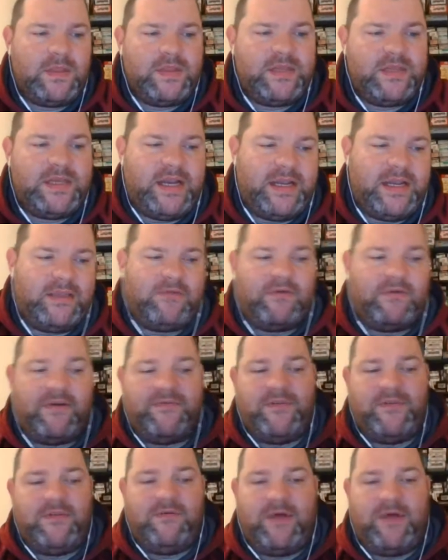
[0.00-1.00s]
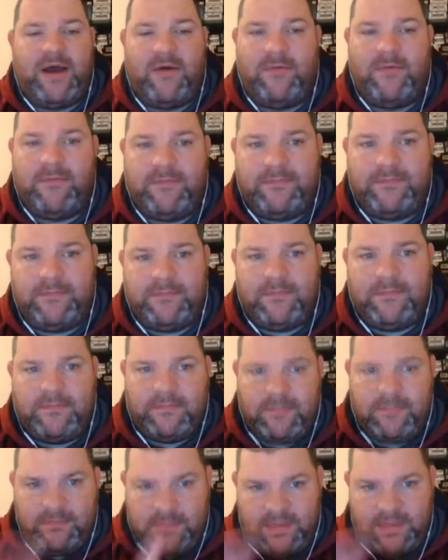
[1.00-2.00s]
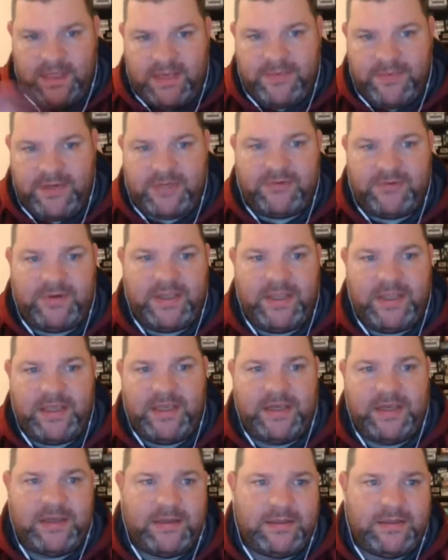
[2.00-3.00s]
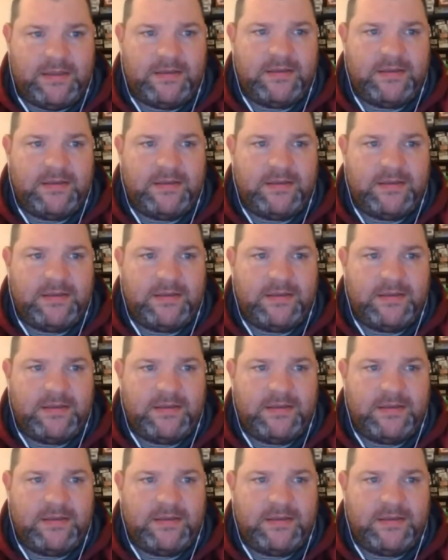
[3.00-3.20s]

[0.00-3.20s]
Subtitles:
taking the revenue out in between the